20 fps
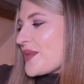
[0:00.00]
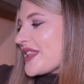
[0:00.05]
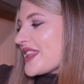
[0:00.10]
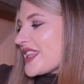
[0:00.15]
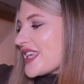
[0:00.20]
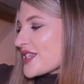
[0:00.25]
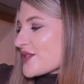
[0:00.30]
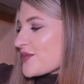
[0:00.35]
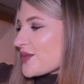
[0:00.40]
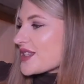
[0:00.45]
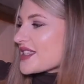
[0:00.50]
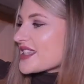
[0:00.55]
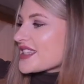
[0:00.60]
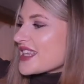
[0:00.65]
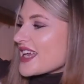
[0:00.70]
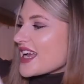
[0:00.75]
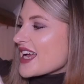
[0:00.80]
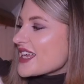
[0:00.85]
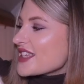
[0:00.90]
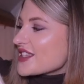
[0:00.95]
This one
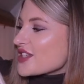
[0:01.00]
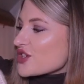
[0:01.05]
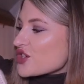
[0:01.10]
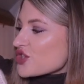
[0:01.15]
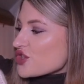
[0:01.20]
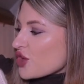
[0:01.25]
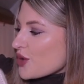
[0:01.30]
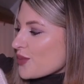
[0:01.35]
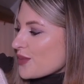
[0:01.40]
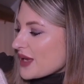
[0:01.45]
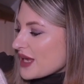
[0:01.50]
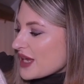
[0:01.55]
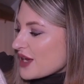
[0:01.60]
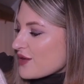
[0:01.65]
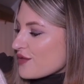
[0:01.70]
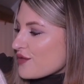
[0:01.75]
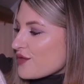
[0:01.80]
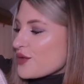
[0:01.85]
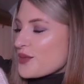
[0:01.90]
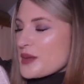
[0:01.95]
says
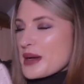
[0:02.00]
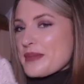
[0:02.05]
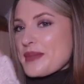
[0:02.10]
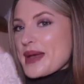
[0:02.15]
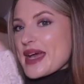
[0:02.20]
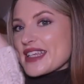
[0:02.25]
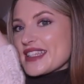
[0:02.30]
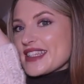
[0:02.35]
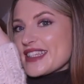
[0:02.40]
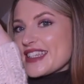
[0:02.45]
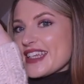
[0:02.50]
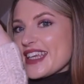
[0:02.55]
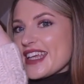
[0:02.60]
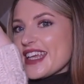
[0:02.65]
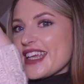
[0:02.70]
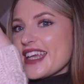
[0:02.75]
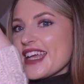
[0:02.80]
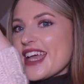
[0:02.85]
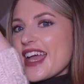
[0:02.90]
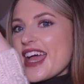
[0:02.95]
shopping for my
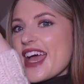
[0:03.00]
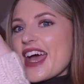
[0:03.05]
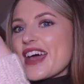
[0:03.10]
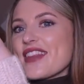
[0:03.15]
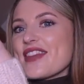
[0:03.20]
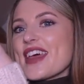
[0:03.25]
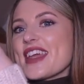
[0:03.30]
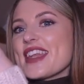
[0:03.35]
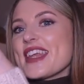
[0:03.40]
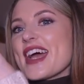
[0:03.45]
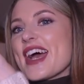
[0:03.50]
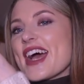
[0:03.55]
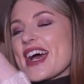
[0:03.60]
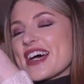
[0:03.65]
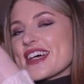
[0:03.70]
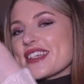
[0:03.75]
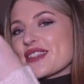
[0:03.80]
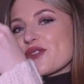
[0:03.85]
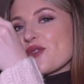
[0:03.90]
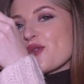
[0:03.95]
bestie, and then it
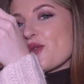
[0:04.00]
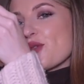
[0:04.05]
has all